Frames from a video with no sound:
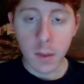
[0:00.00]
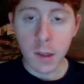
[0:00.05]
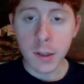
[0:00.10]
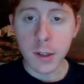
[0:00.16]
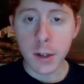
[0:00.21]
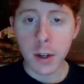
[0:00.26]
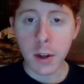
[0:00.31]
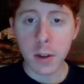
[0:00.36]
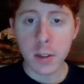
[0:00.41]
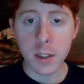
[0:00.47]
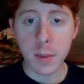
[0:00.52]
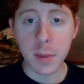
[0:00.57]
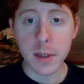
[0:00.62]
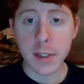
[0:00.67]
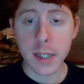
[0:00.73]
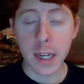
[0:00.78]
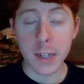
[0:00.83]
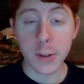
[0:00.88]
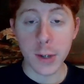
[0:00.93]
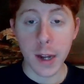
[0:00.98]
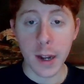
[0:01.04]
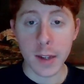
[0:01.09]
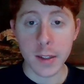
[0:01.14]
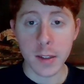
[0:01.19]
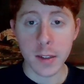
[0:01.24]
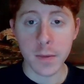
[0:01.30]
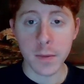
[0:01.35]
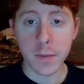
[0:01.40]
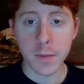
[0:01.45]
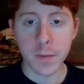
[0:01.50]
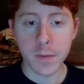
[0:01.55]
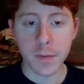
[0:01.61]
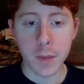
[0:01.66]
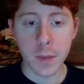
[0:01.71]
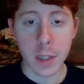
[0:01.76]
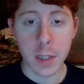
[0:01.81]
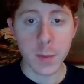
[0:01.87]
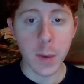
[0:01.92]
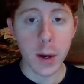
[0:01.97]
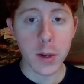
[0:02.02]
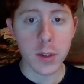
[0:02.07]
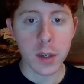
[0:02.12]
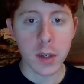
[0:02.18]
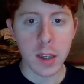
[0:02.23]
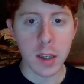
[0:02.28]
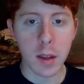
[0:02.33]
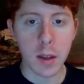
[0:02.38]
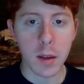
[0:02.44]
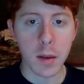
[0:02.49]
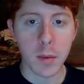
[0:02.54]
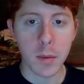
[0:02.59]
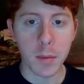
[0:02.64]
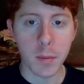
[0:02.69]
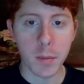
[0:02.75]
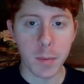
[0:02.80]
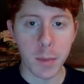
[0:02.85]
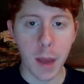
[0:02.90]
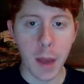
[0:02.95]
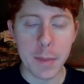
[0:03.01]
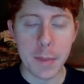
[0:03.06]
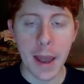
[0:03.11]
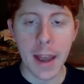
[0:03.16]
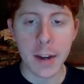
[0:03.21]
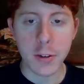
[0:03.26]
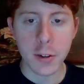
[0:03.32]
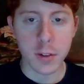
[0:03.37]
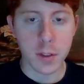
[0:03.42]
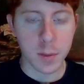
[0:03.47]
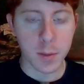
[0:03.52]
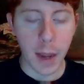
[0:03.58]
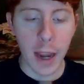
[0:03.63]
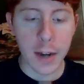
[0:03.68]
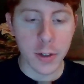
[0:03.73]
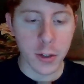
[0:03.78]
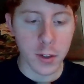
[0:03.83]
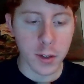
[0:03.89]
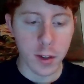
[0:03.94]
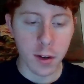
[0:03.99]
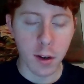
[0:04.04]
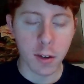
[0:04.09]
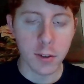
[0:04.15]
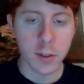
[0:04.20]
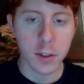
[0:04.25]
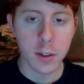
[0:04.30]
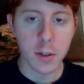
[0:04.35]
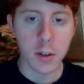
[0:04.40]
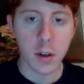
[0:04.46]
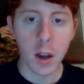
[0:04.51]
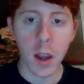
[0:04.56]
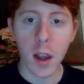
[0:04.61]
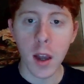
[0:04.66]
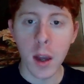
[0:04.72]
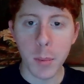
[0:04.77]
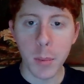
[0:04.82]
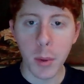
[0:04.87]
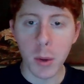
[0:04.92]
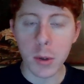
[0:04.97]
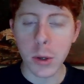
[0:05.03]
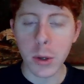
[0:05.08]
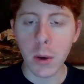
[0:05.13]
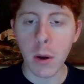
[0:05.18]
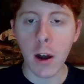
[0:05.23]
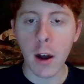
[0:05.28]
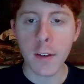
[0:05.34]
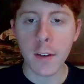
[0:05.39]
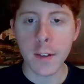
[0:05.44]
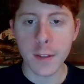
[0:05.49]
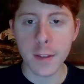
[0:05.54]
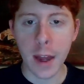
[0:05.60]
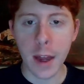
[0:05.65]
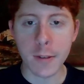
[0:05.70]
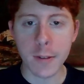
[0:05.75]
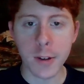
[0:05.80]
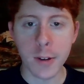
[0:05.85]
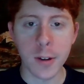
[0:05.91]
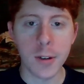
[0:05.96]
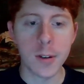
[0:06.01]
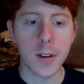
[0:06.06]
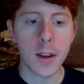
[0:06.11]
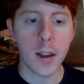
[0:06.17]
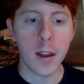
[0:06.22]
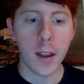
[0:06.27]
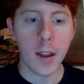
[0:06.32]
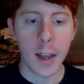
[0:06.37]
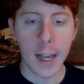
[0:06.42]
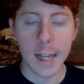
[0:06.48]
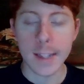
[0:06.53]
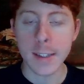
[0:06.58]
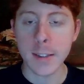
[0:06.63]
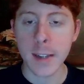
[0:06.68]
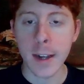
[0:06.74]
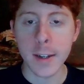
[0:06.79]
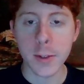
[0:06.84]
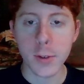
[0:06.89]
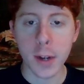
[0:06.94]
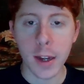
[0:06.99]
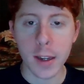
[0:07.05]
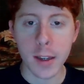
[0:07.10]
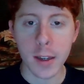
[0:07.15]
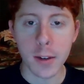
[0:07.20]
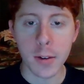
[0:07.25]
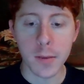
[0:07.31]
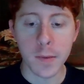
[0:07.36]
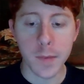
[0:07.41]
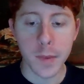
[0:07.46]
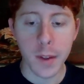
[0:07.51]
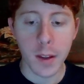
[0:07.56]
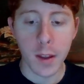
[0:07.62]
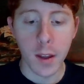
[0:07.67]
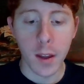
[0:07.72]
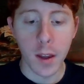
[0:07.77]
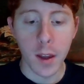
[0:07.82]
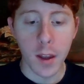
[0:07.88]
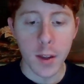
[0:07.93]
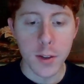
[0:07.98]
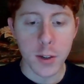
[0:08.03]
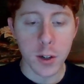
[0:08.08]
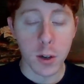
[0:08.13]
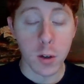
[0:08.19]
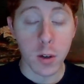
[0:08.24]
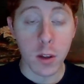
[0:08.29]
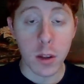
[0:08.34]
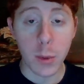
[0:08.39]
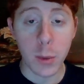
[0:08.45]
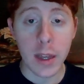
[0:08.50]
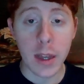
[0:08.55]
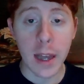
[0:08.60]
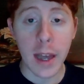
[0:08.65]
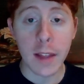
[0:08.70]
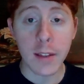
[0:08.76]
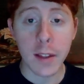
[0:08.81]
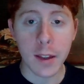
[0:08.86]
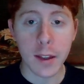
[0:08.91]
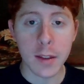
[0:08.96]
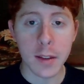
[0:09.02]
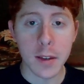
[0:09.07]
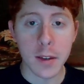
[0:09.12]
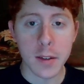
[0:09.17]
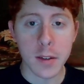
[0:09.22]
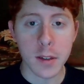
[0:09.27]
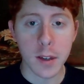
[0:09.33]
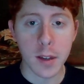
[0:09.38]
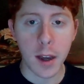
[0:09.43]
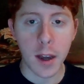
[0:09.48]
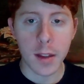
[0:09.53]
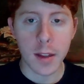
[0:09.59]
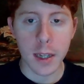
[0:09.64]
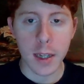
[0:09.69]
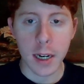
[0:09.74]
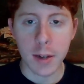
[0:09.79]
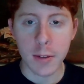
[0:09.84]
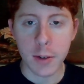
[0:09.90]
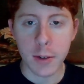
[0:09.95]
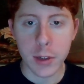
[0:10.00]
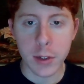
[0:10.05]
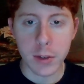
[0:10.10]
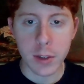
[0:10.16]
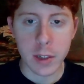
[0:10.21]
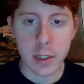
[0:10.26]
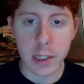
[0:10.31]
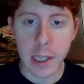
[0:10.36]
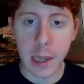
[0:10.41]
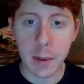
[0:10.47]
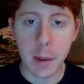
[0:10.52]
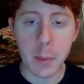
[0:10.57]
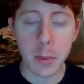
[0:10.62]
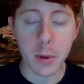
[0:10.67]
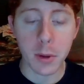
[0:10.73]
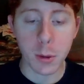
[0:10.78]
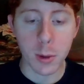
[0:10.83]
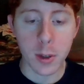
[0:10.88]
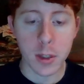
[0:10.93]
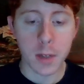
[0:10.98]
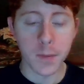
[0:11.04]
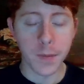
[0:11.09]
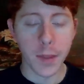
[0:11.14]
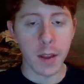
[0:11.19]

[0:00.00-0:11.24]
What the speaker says: you're going to be sidetracked, especially by passions. Passions are going to pull you off of that road and sidetrack you. So the way I look at this, that I recently just came up with, was